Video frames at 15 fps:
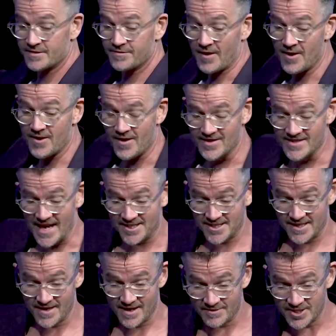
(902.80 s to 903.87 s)
photos,
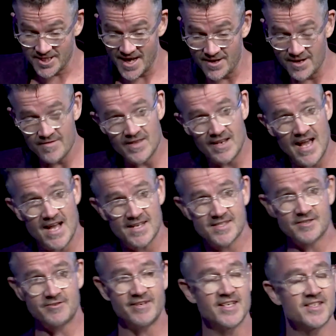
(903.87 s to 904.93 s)
actually, that I've shared over the last
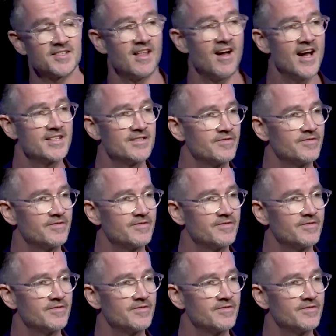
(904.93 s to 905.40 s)
3 slides,